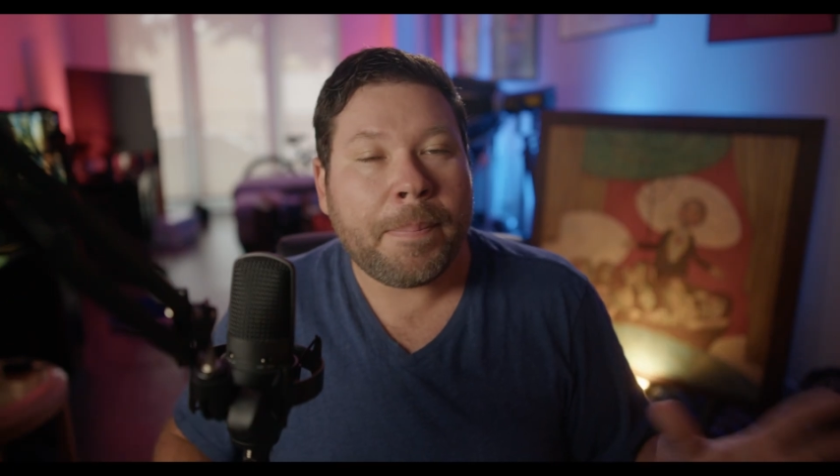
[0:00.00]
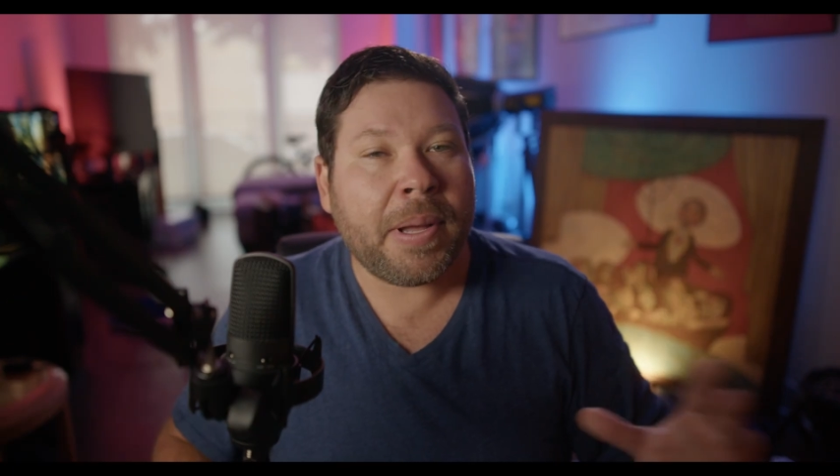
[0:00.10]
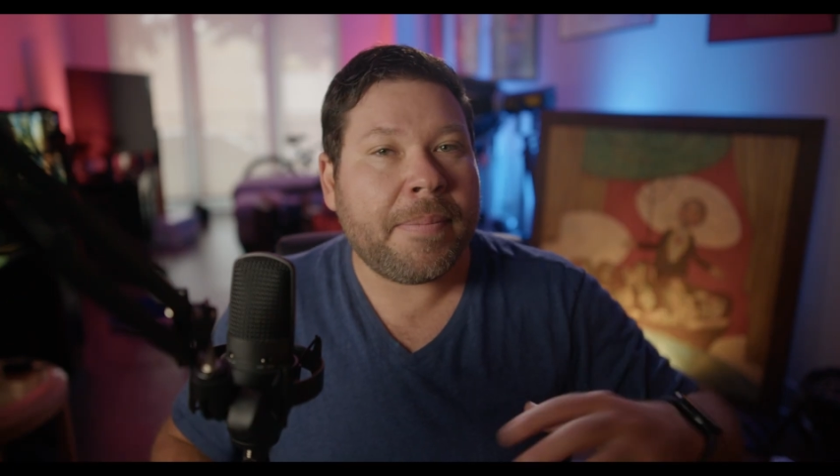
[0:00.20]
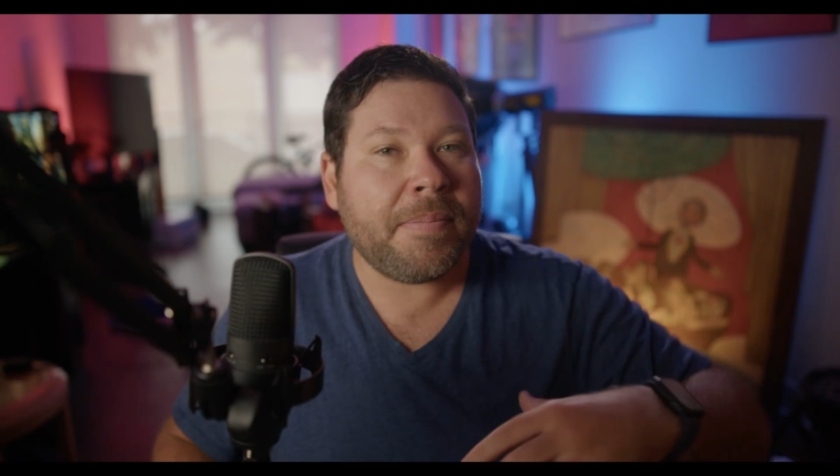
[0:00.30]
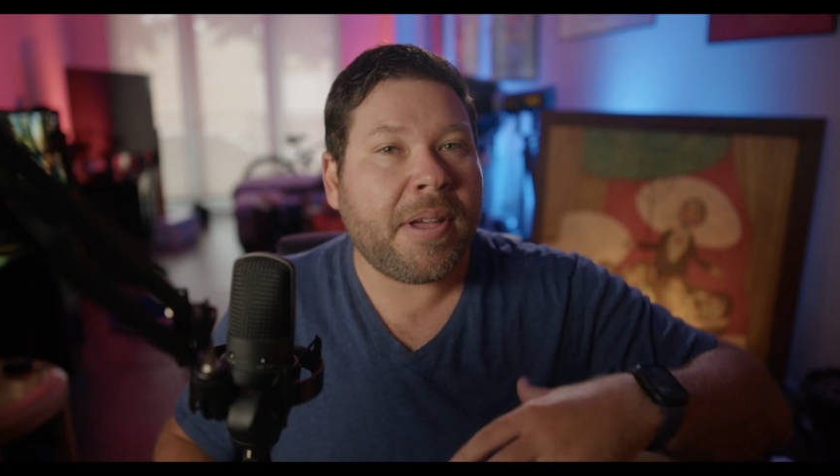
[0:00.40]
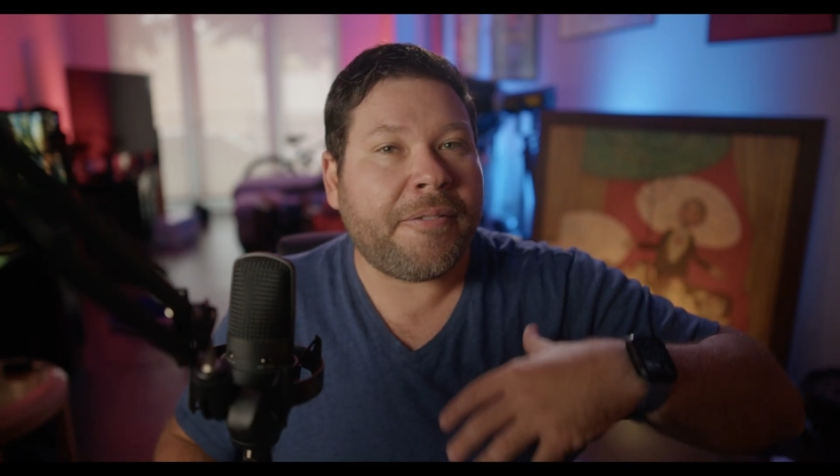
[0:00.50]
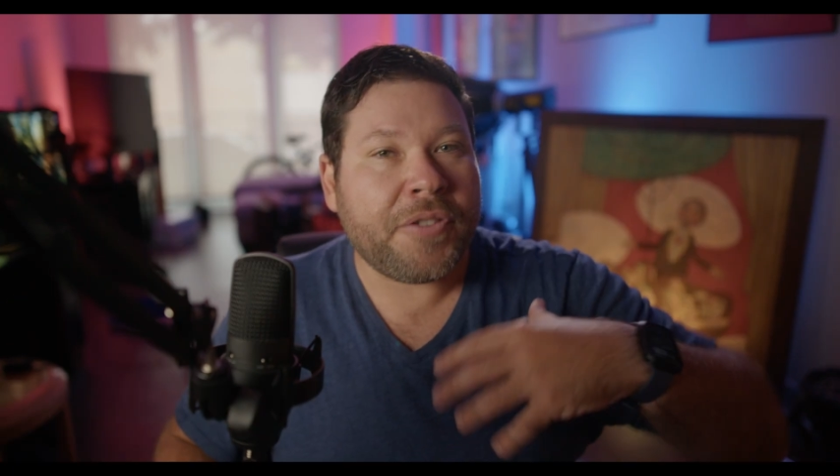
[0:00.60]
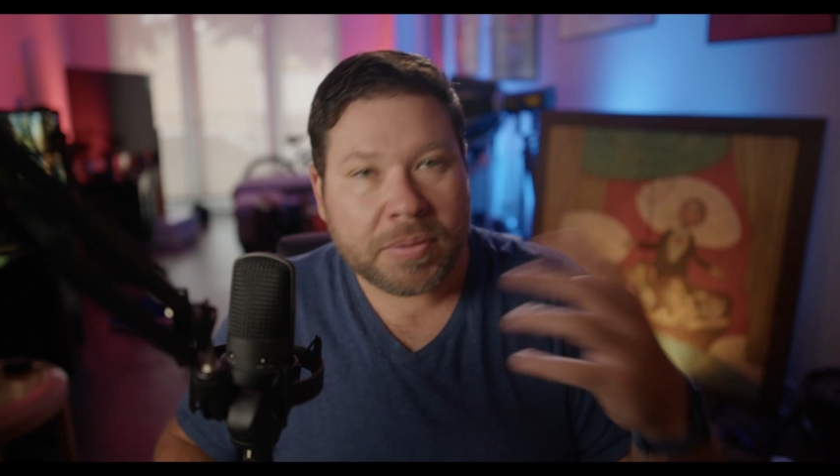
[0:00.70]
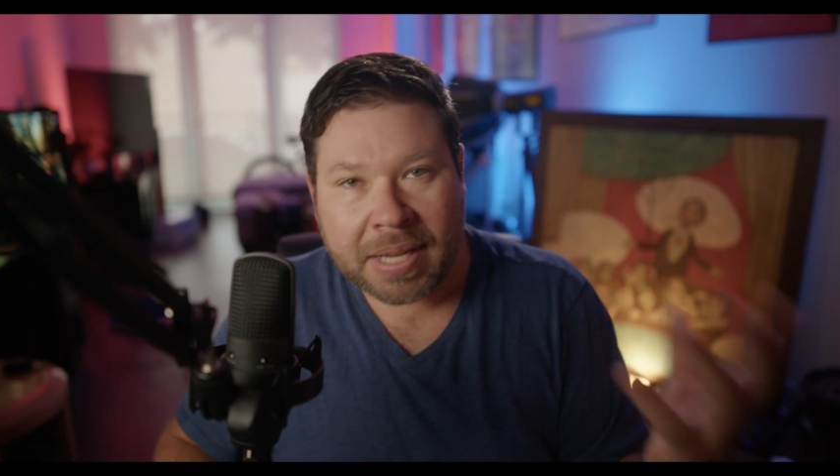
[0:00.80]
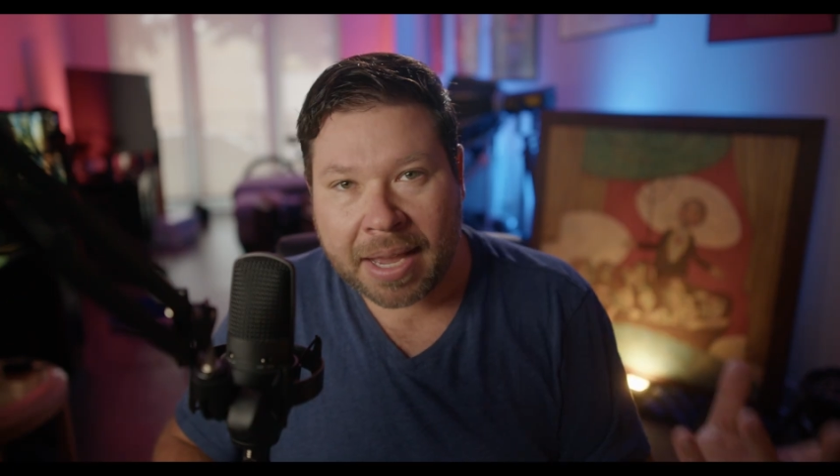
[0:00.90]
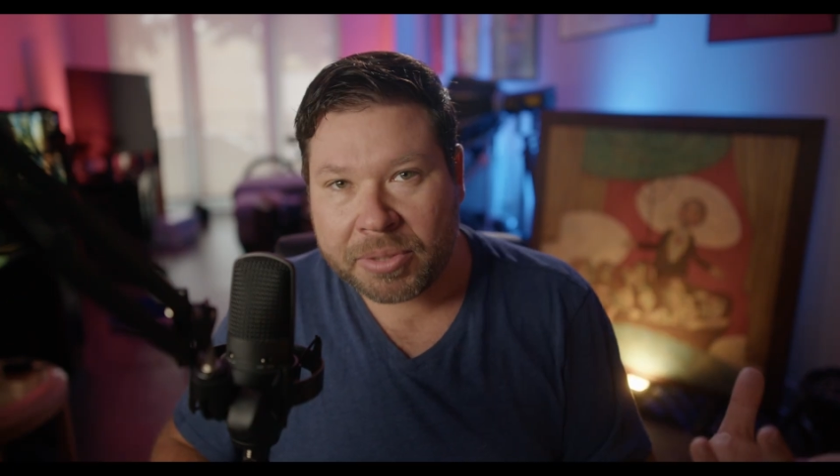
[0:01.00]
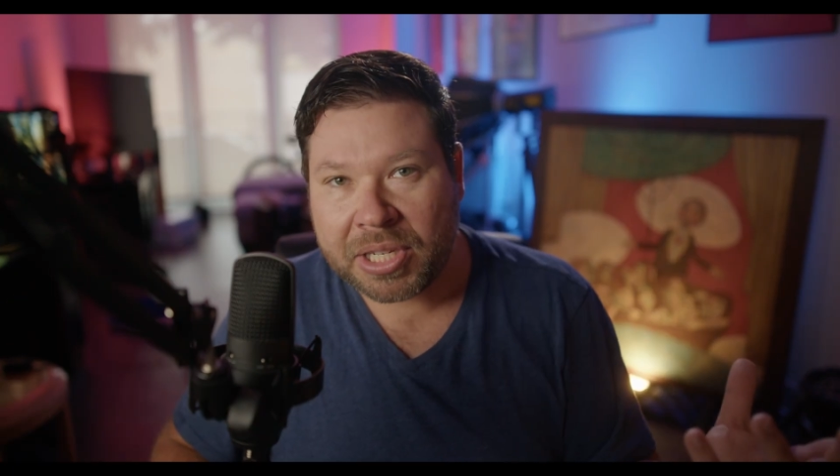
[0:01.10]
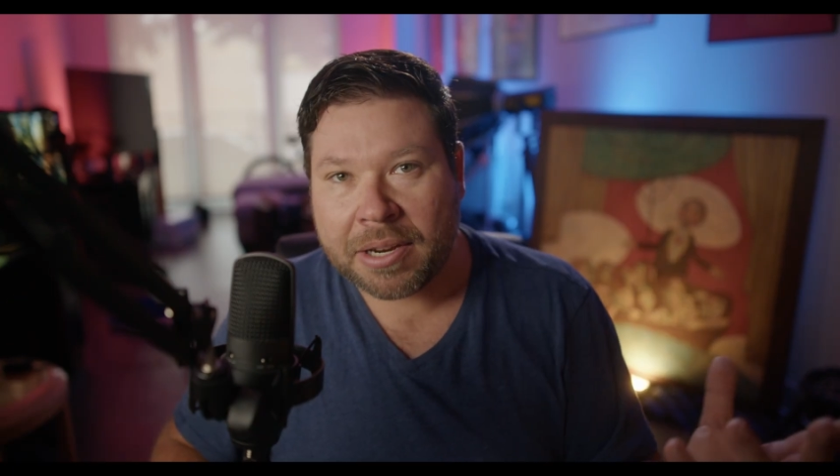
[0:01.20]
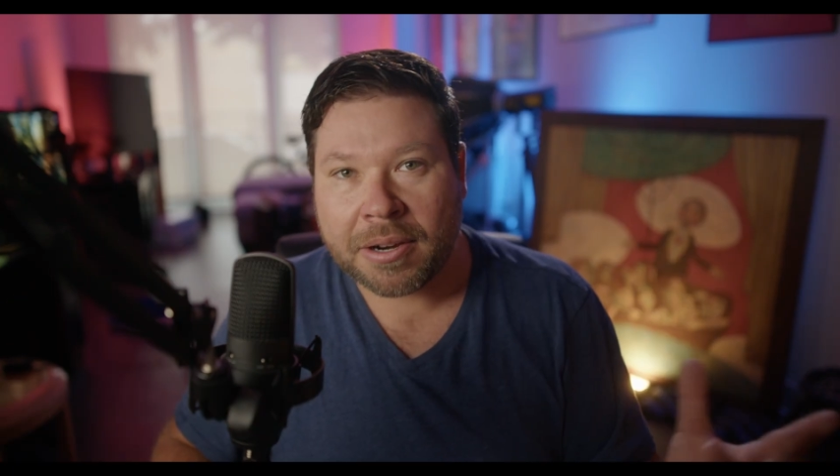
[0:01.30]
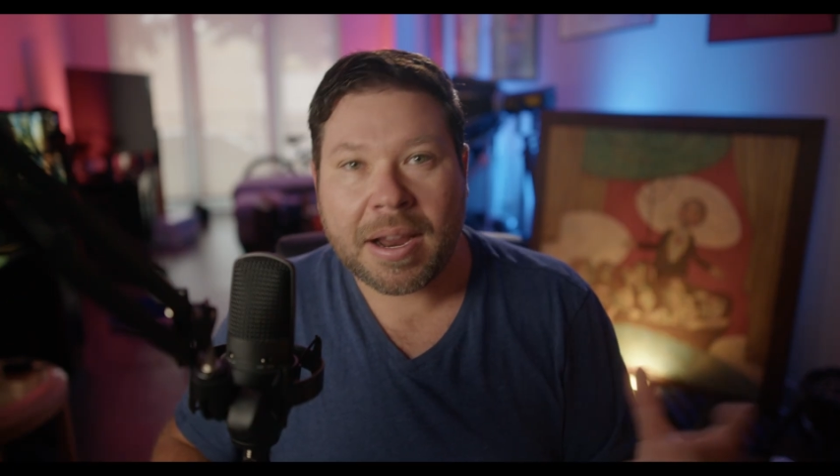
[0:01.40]
But a few times a
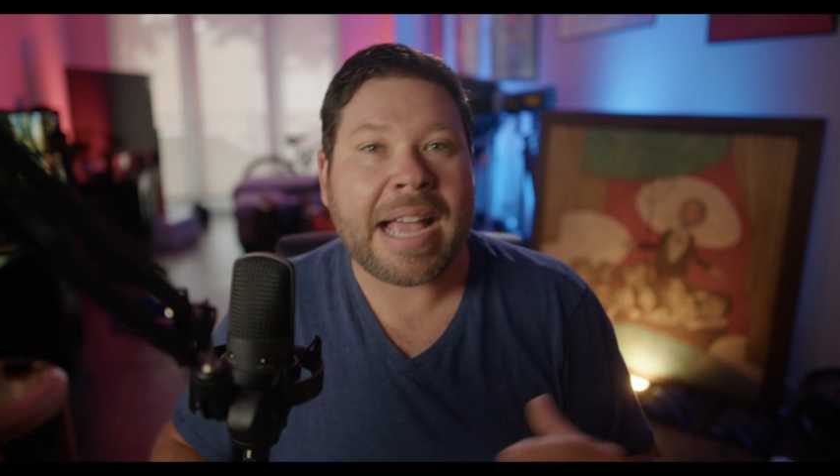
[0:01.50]
year,